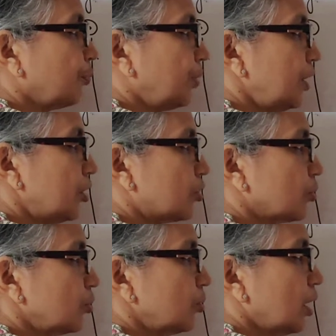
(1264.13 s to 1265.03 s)
for
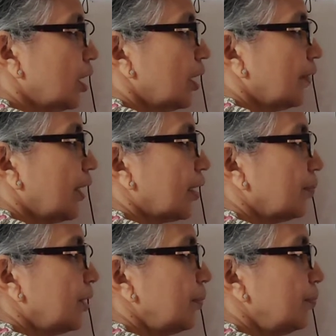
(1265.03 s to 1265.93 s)
B2,
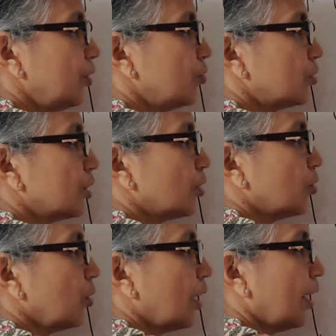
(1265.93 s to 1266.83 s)
that will be mu
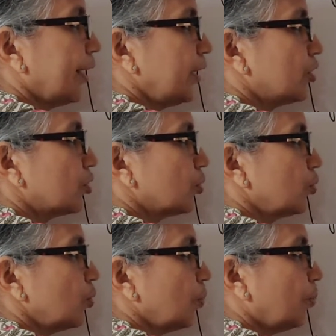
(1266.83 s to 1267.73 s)
0
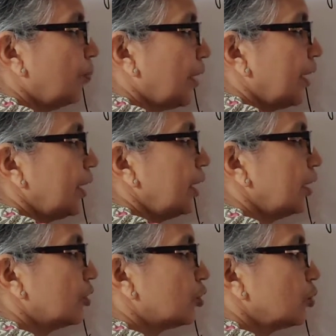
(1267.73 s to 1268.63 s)
I2 by
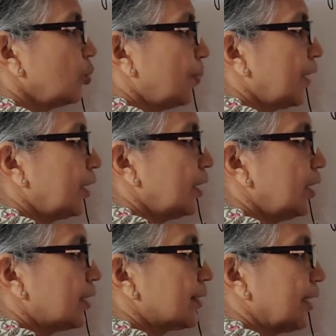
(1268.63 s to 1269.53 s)
2 pi
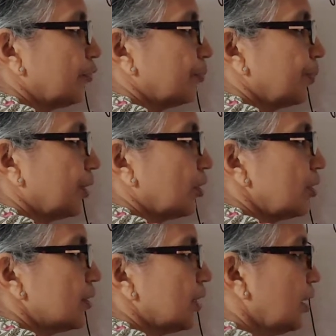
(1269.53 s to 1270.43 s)
d itself,
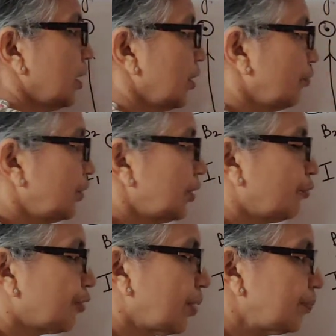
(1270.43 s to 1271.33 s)
because we
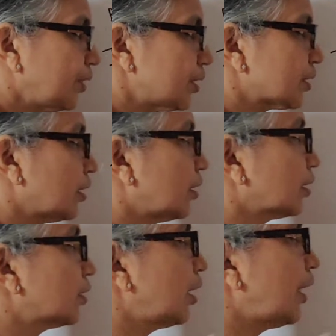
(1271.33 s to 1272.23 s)
are from this
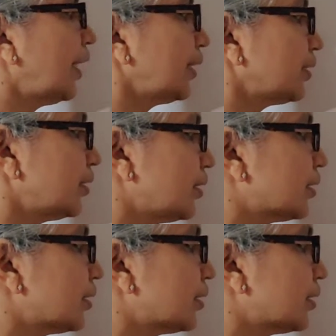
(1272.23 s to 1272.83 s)
conductor at a